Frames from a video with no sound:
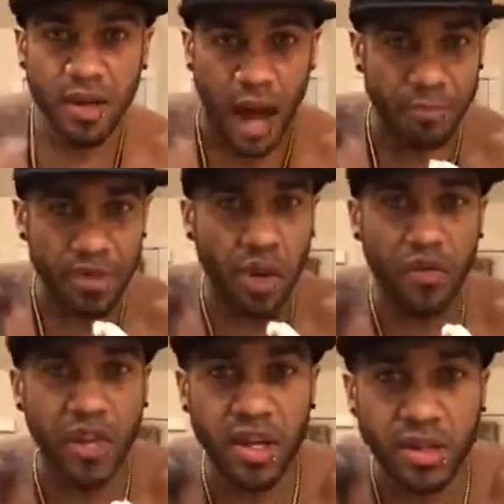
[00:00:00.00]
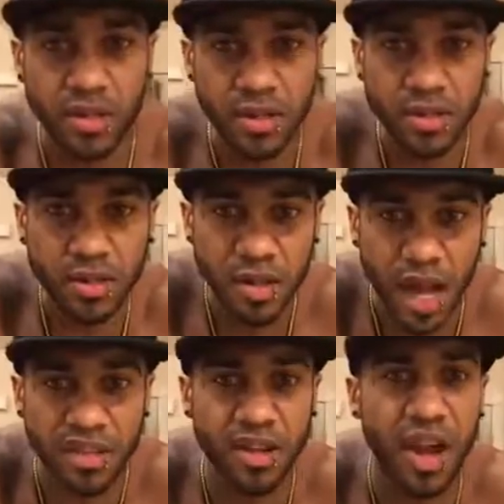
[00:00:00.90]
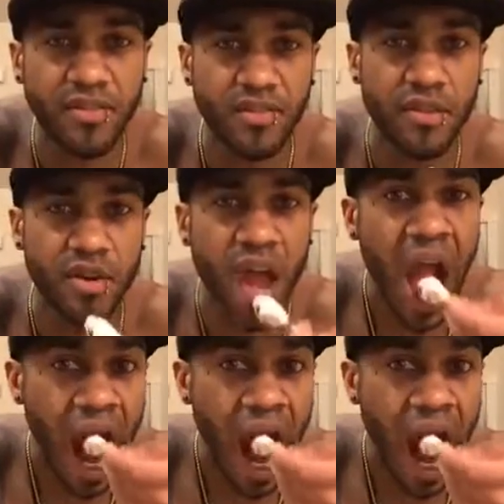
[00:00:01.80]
I'm so vegan. I think I've converted.